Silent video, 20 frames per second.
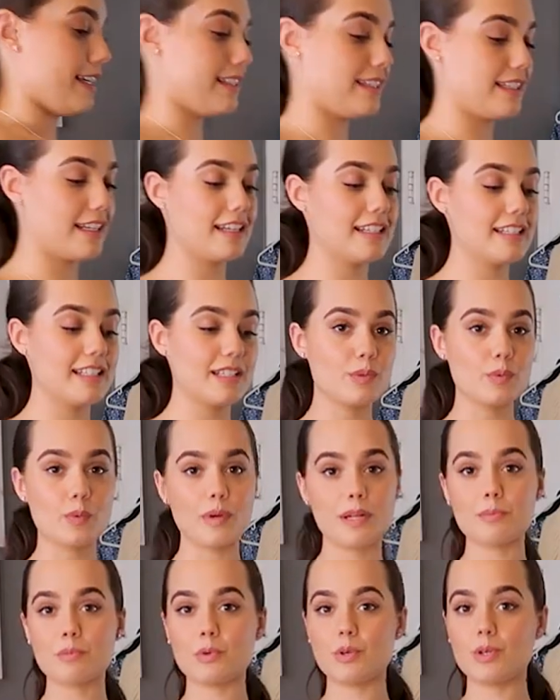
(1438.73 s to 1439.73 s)
And then I need
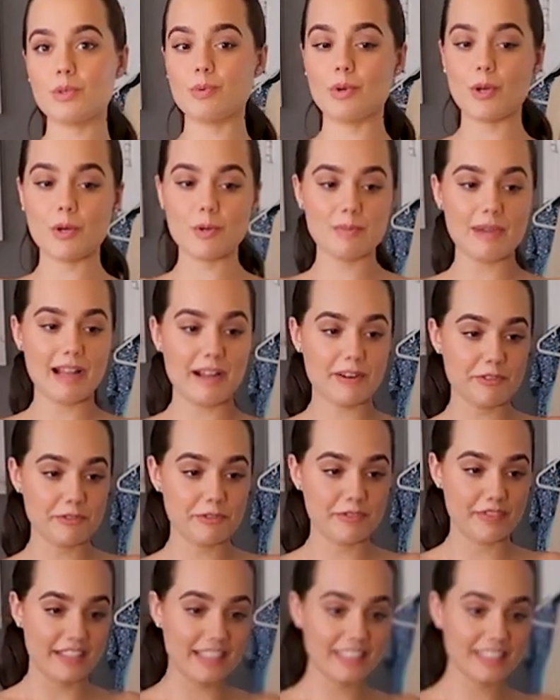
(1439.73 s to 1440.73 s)
one more Rome
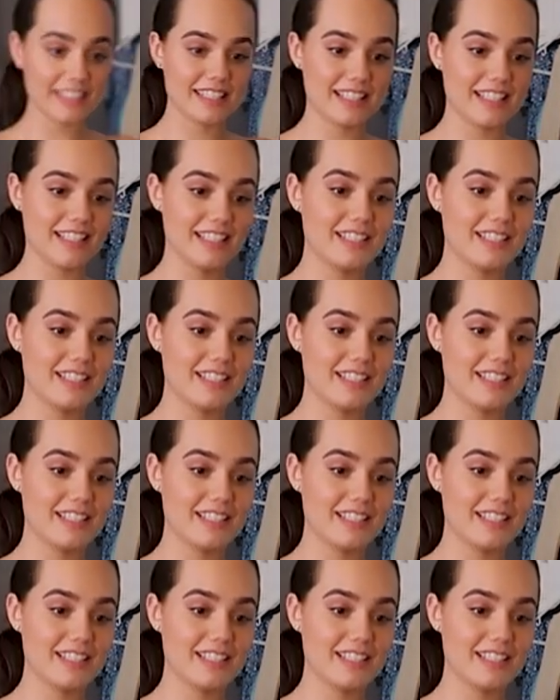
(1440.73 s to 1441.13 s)
outfit